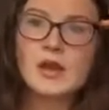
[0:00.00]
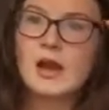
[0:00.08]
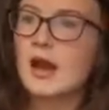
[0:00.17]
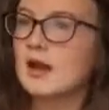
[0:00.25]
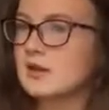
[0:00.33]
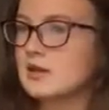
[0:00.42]

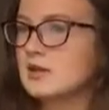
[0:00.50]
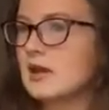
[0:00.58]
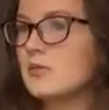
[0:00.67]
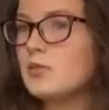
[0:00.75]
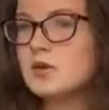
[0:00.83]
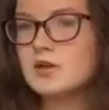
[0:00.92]
I just
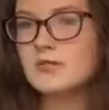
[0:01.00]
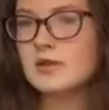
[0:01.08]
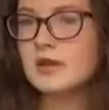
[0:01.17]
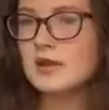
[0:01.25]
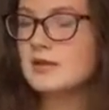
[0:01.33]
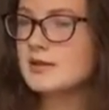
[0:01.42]
like watched
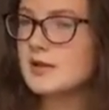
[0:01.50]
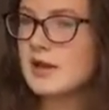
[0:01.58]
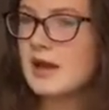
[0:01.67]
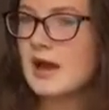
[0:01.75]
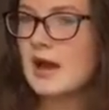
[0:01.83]
videos on it